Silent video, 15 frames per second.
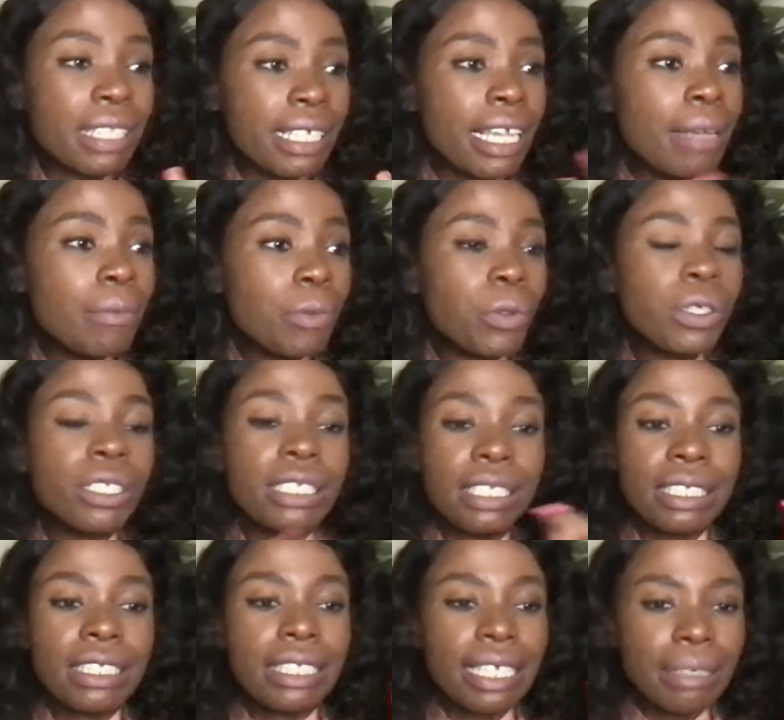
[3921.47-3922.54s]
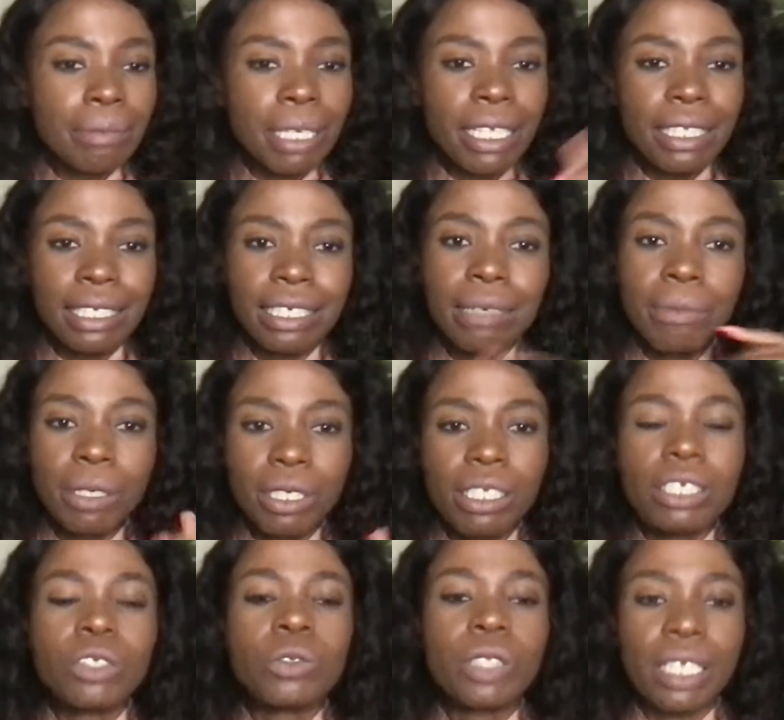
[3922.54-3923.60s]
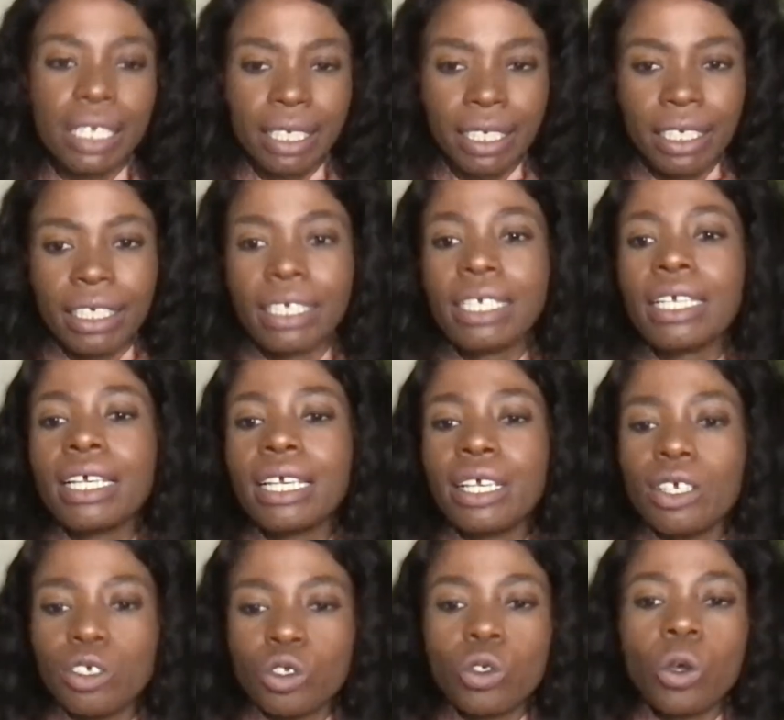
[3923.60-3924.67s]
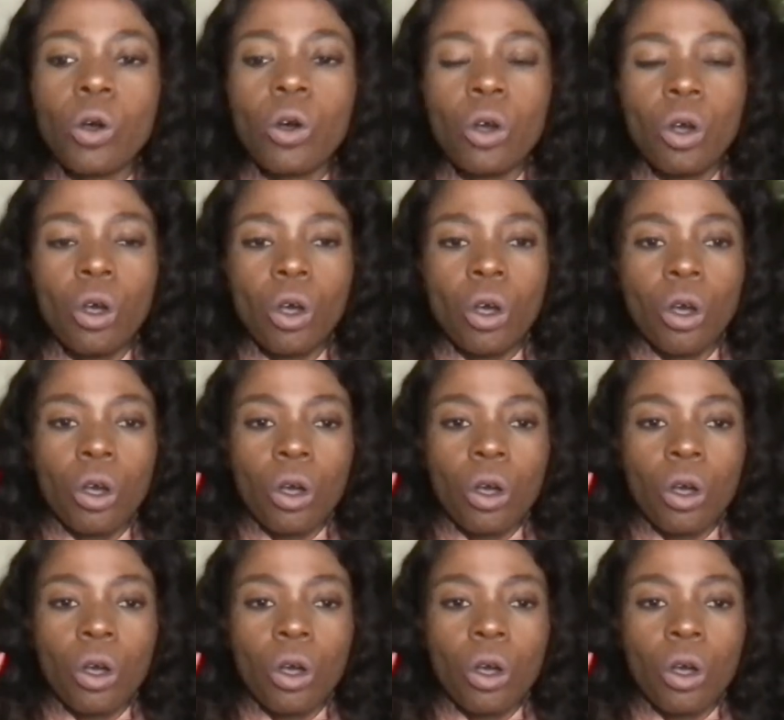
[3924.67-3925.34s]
DM Queen, send me a DM. I'll send you the link. So,